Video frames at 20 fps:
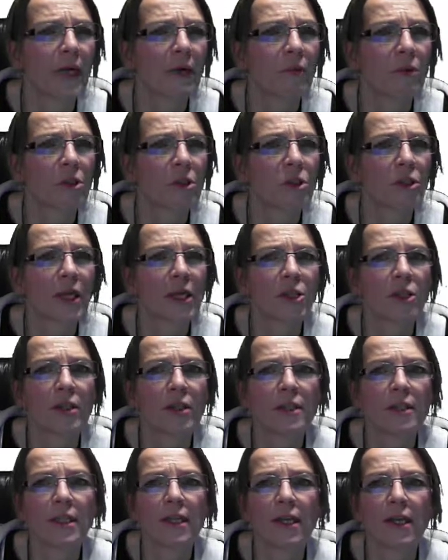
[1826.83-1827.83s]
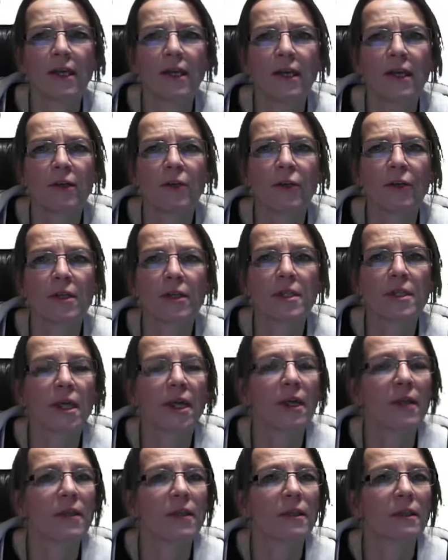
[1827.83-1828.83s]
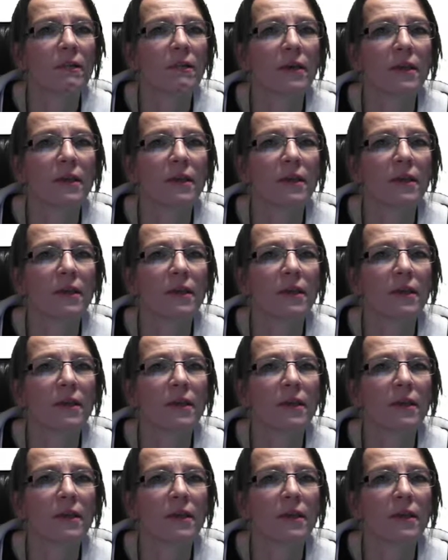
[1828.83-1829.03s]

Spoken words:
what you actually see here on the side,